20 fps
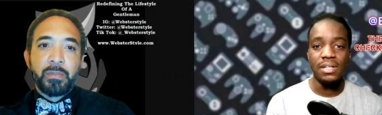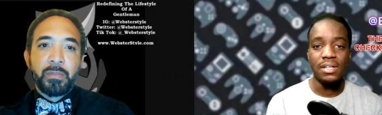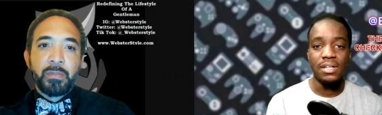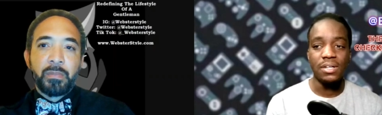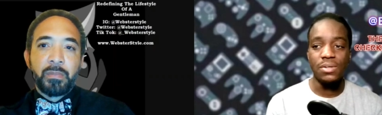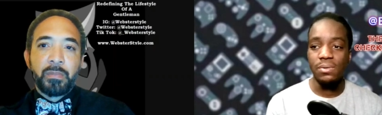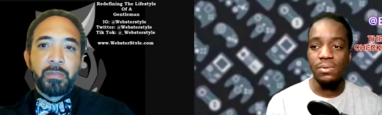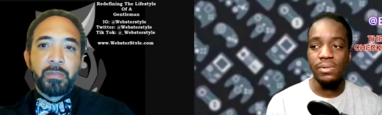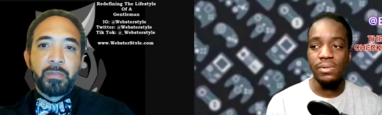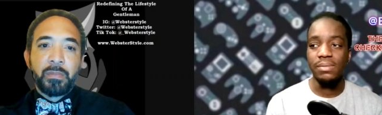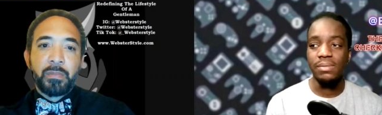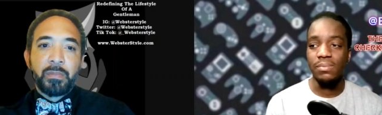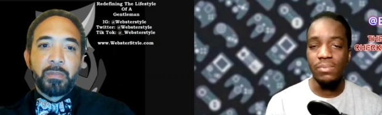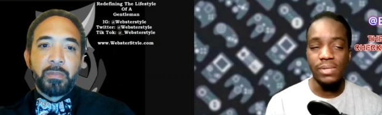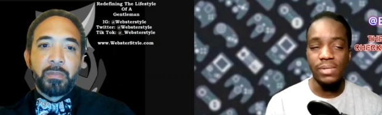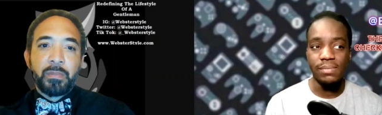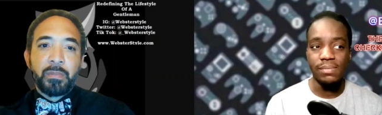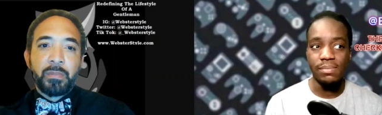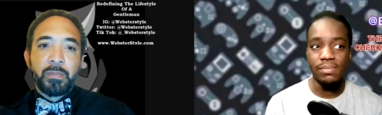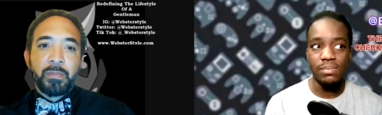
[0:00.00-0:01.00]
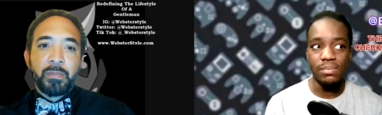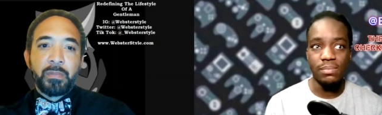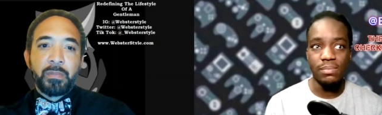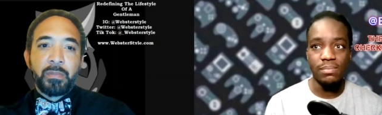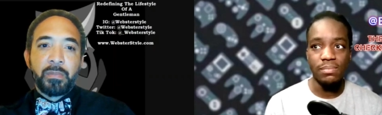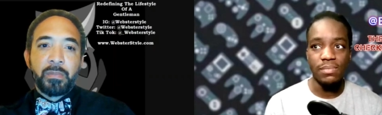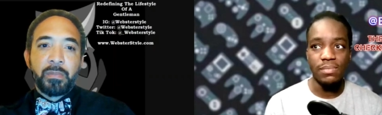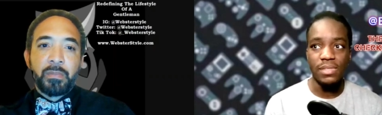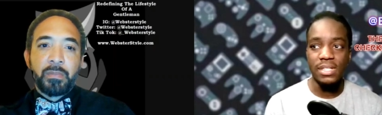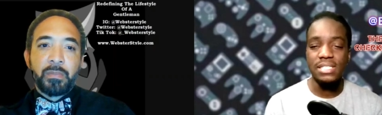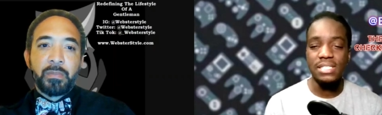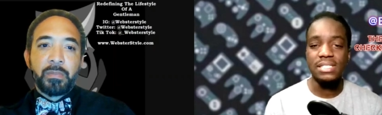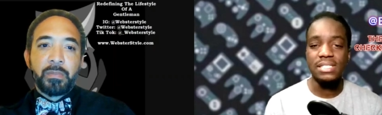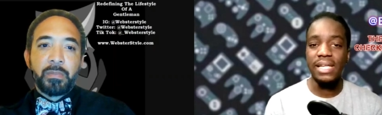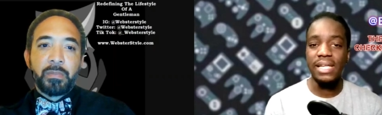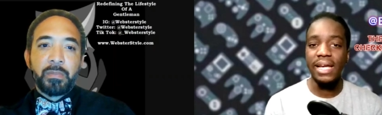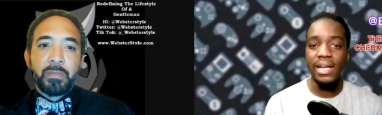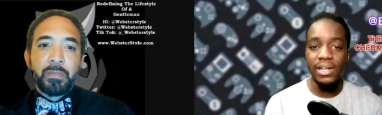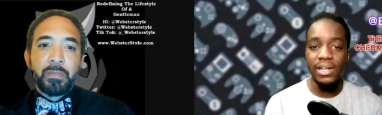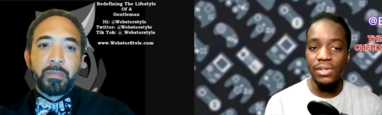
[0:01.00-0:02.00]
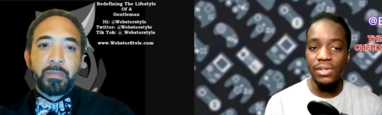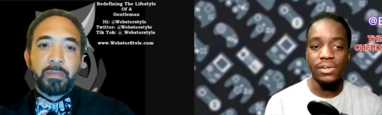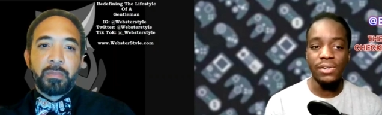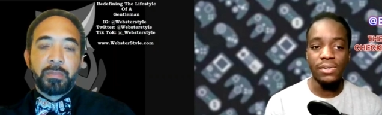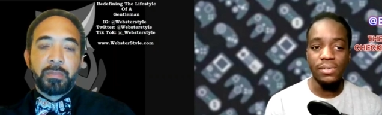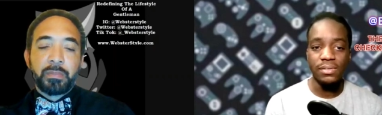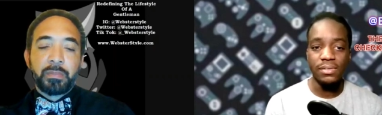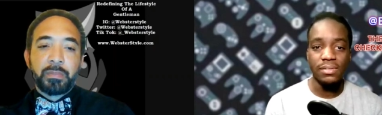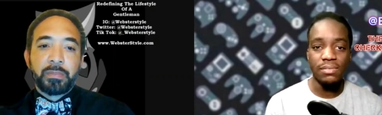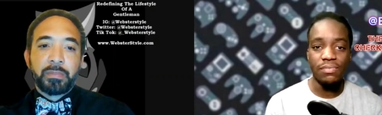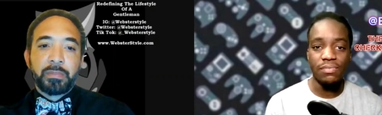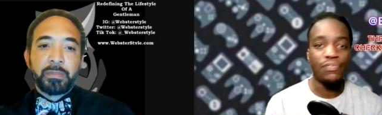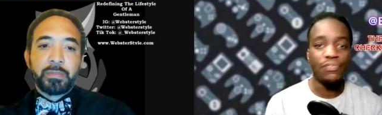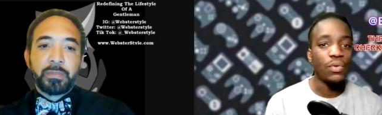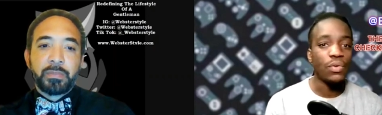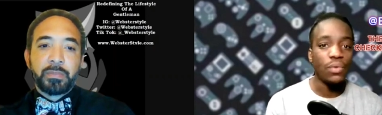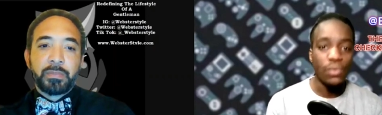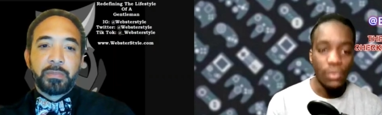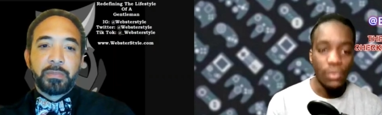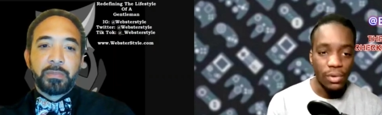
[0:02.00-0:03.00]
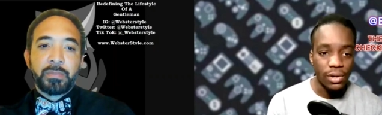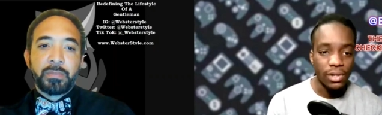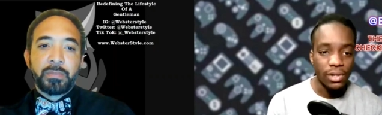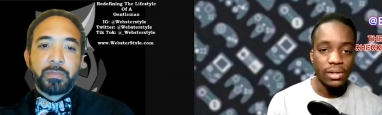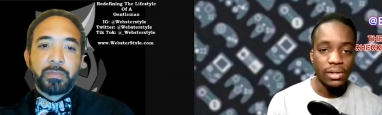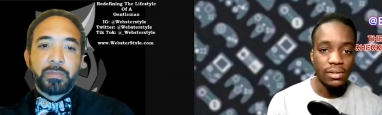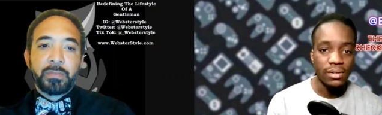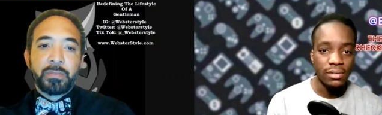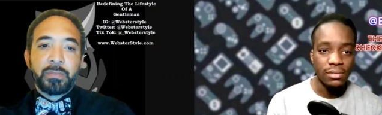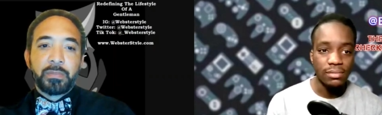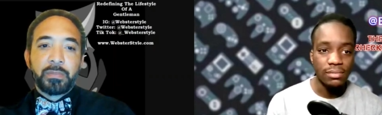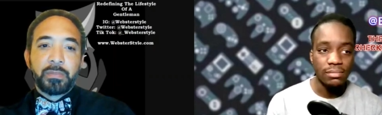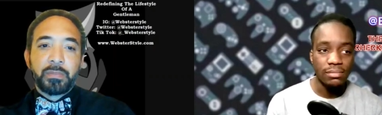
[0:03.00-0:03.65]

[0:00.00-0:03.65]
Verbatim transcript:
Speaker 1: equipped with the standard for